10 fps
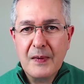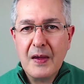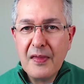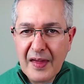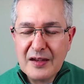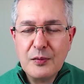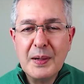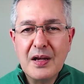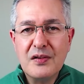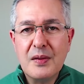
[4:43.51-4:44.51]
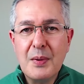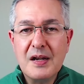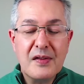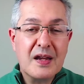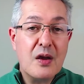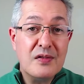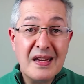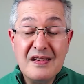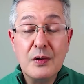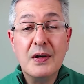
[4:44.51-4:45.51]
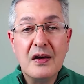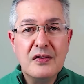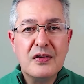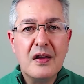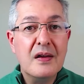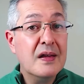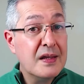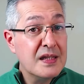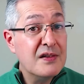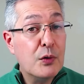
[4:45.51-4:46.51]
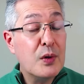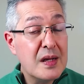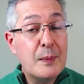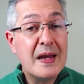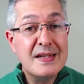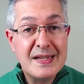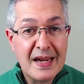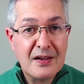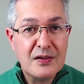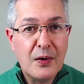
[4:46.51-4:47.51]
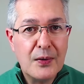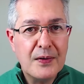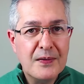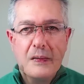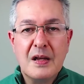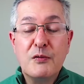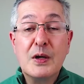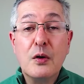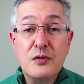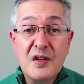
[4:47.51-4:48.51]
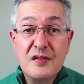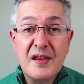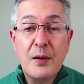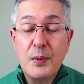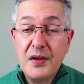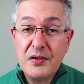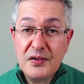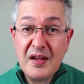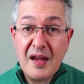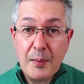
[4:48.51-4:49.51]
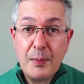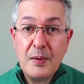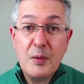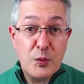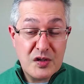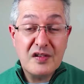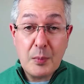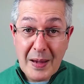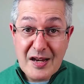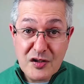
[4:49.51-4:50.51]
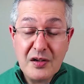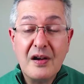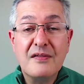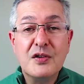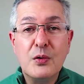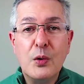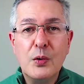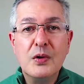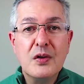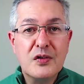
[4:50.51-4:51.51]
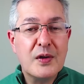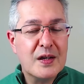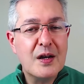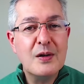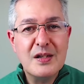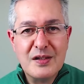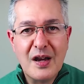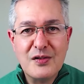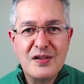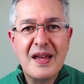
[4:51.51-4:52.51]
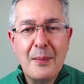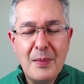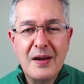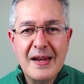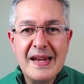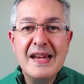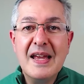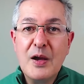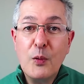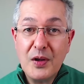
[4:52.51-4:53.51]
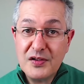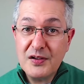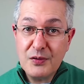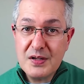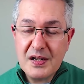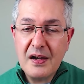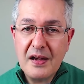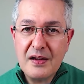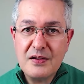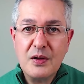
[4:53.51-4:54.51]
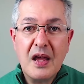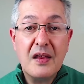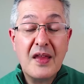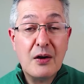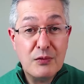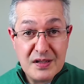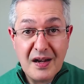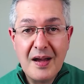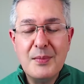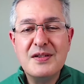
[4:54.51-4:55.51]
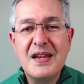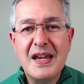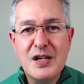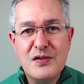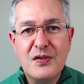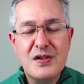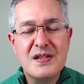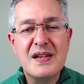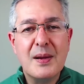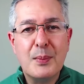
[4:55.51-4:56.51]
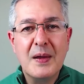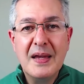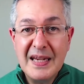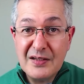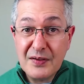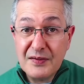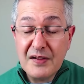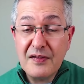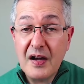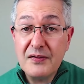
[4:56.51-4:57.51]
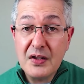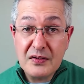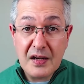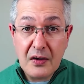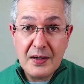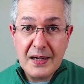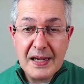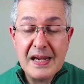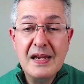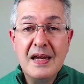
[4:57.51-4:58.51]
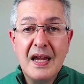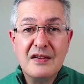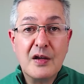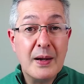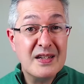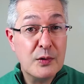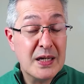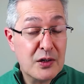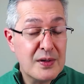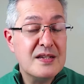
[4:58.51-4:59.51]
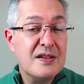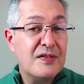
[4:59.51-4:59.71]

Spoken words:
And that's because the money that goes into an ISA, you've already paid tax on. Now, if we contrast that with a SIPP, which is a pension after all, so you can only touch that money once you've retired. And that retirement age for a SIPP is 55 years currently. It's going to increase to